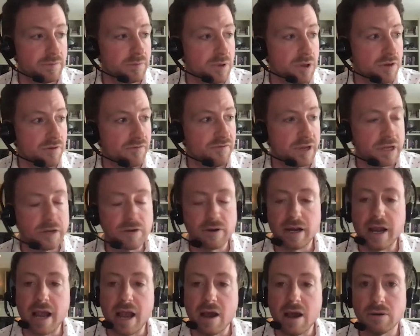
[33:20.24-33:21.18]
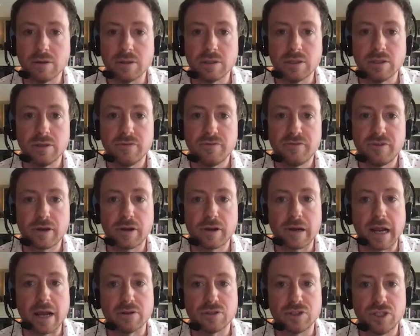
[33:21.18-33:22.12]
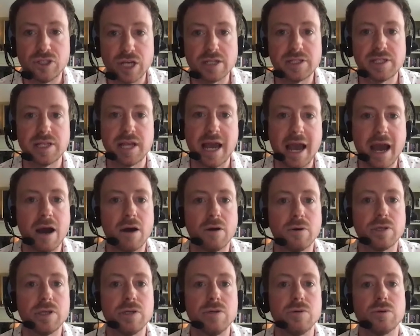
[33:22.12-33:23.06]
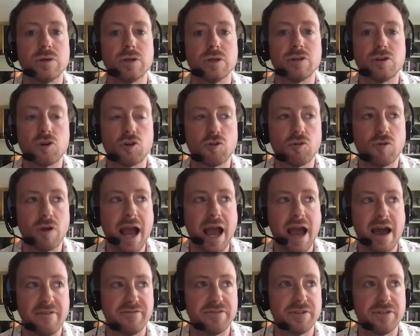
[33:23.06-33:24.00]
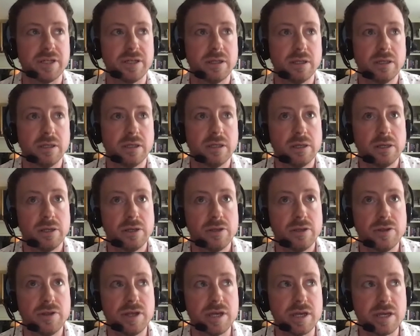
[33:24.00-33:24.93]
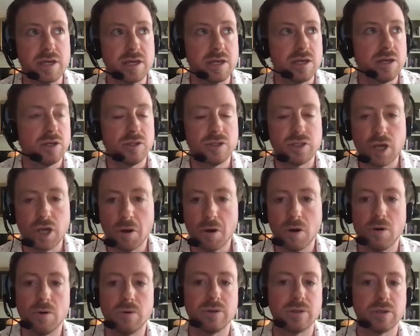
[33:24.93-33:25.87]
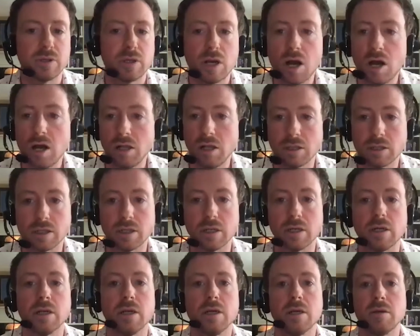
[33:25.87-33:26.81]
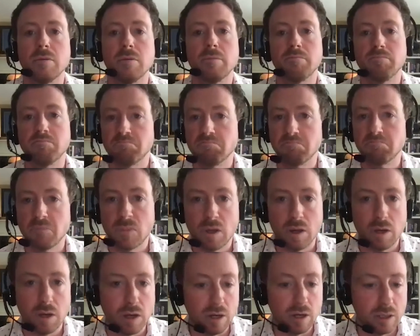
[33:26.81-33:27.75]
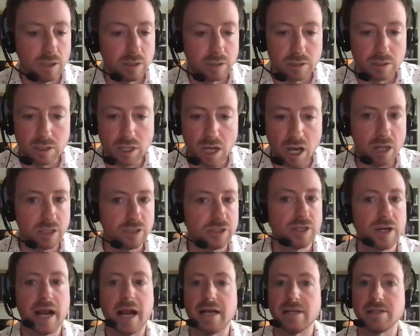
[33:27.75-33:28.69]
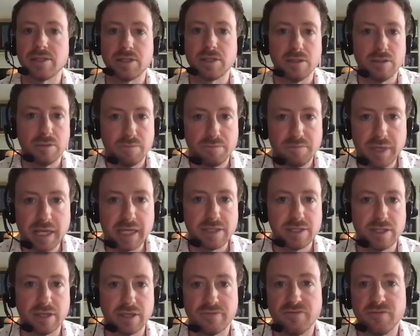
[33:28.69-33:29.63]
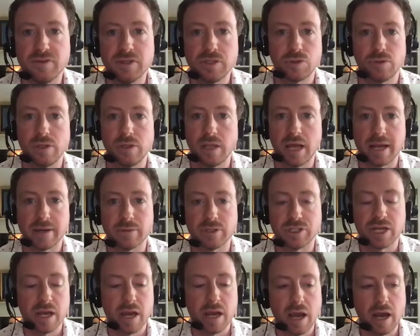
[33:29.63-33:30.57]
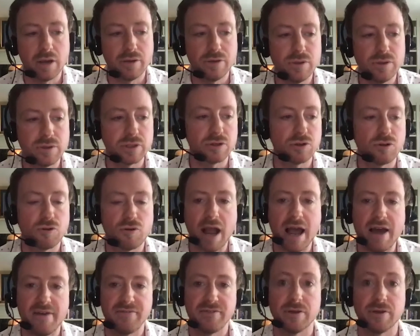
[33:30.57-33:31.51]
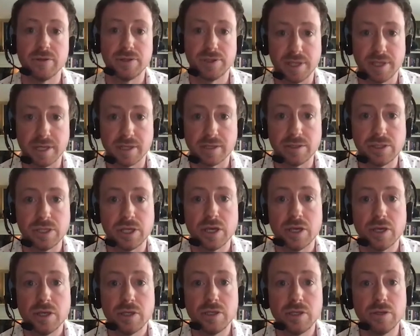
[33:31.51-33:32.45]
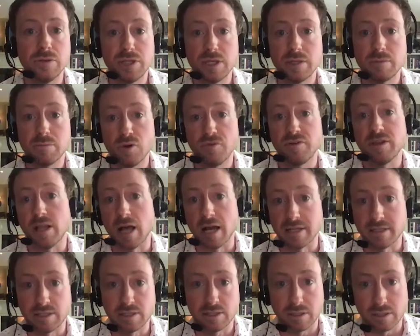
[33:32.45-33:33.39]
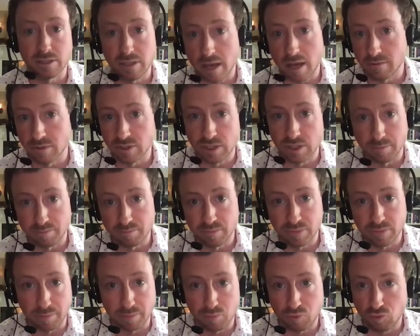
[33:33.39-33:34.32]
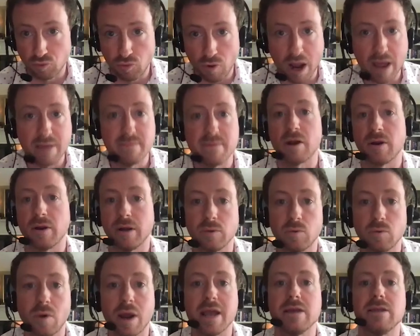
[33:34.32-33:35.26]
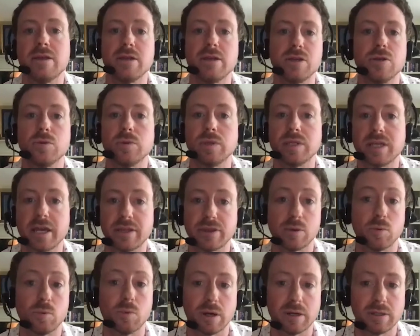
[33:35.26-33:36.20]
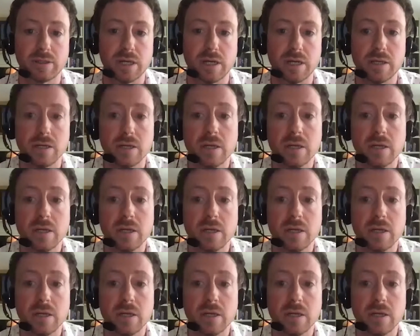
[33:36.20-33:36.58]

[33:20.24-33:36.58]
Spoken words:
figuring out just how you could craft the tone, color, contrast, basic visual language, how you could craft those things using movie lights, because that was the primary way that you would get the work done.